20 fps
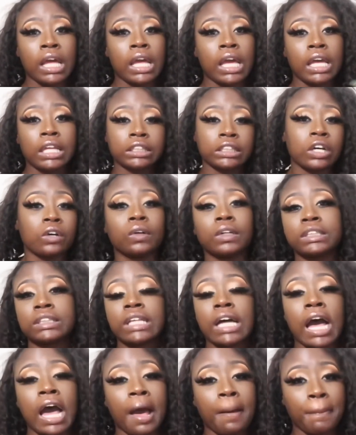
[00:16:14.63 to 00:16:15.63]
and told us to
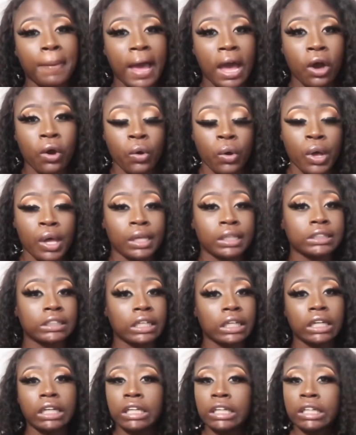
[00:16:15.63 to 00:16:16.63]
hop out. So
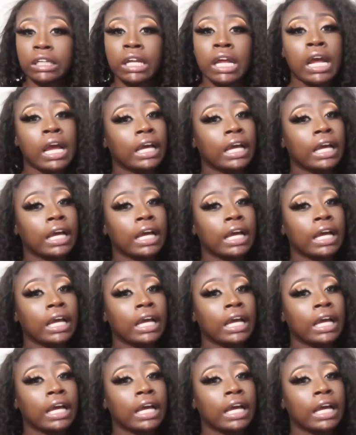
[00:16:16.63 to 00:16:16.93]
he could have,